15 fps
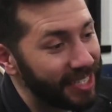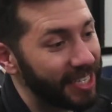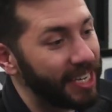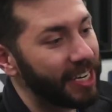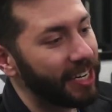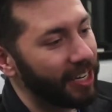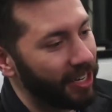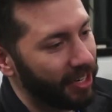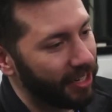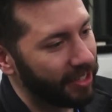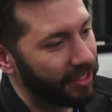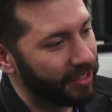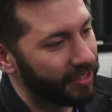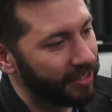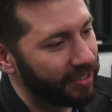year,
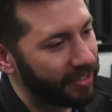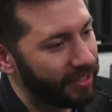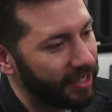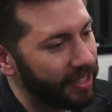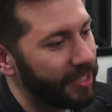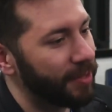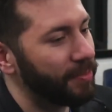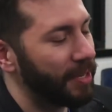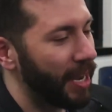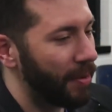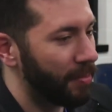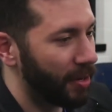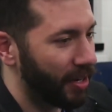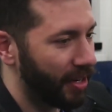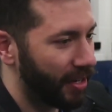in
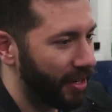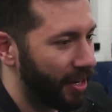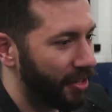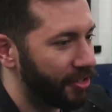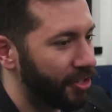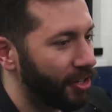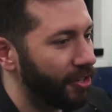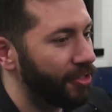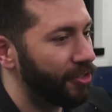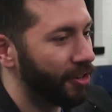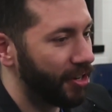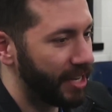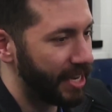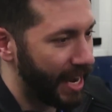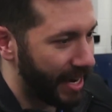September, I'll turn
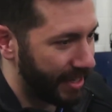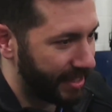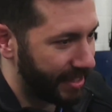38.